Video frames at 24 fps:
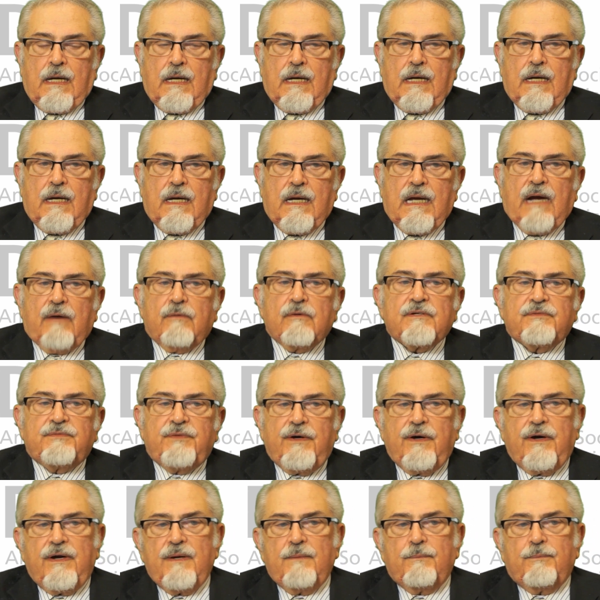I was
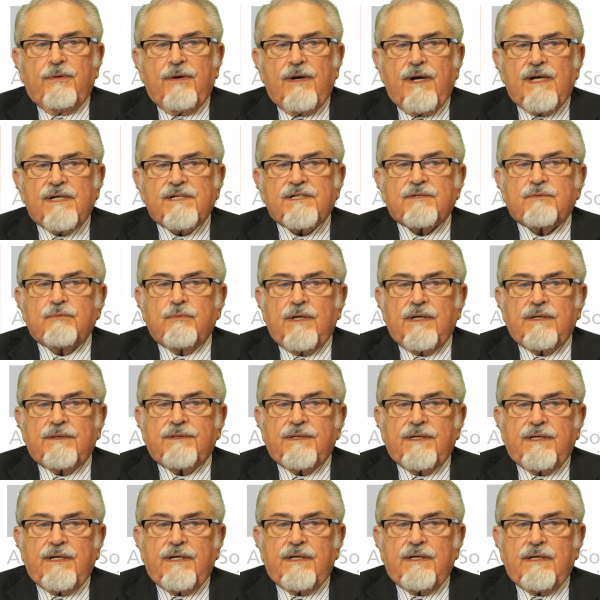very impressed with
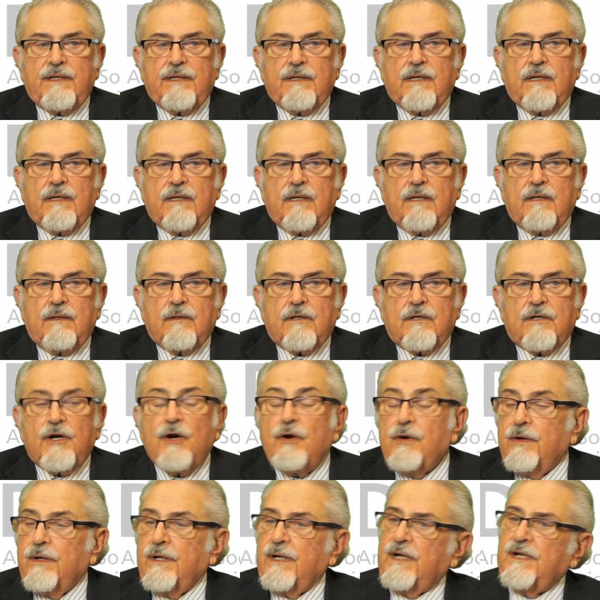the
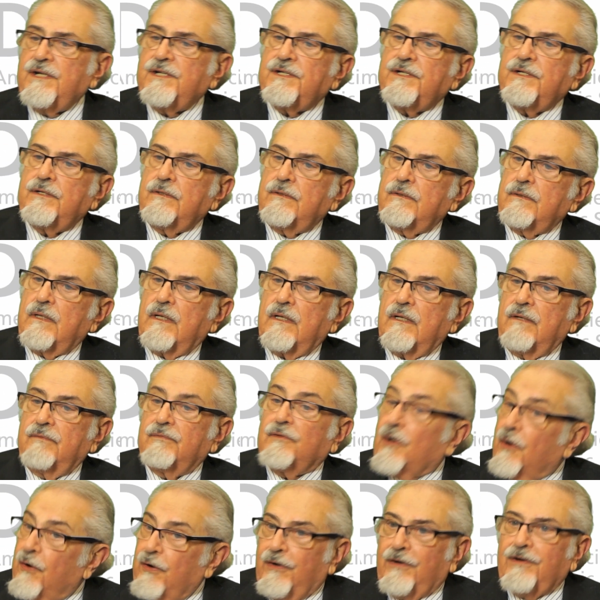current issue
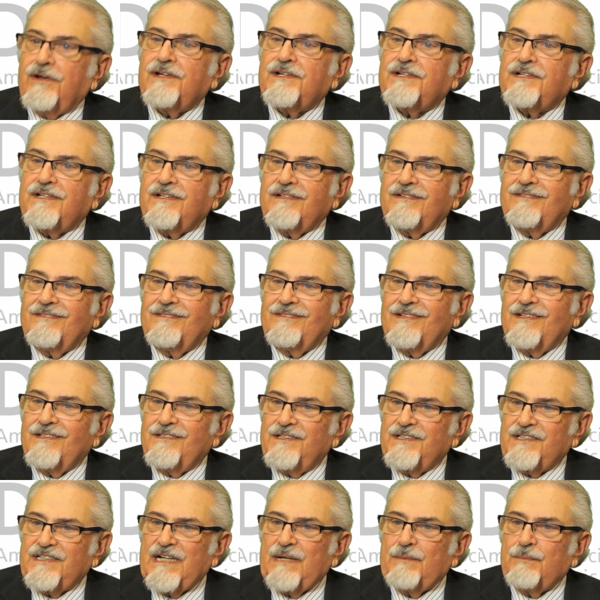of Currents, the
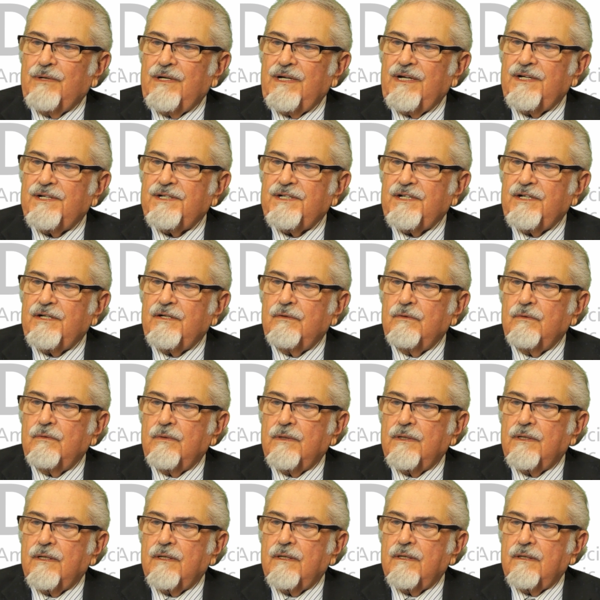December issue,
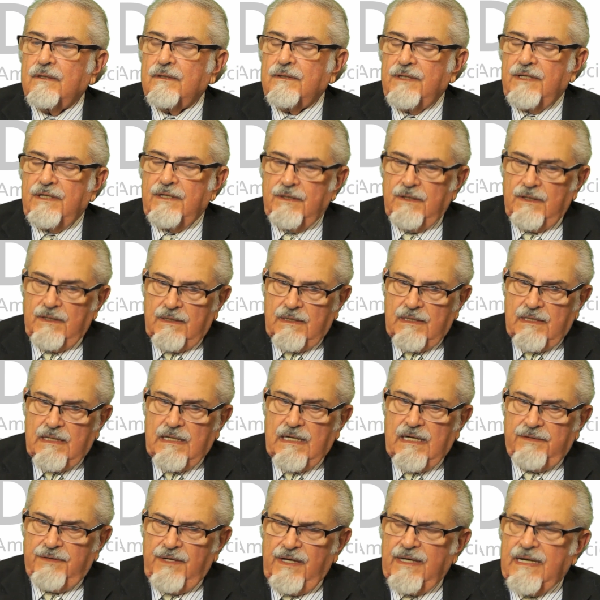where
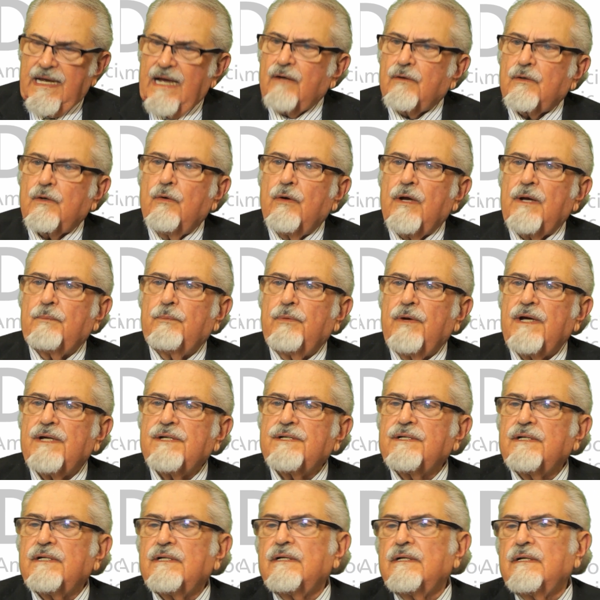I think the outgoing
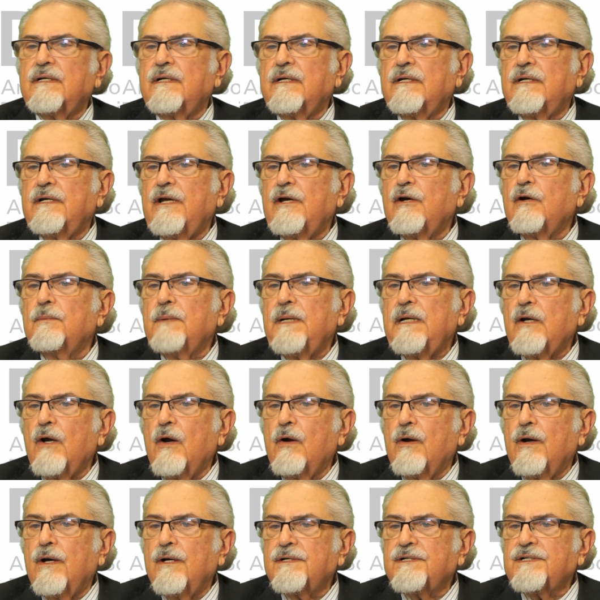president, Naomi
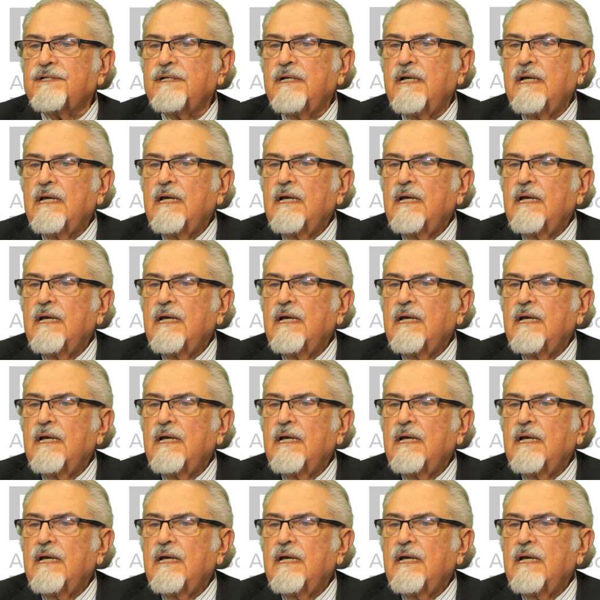Lawrence,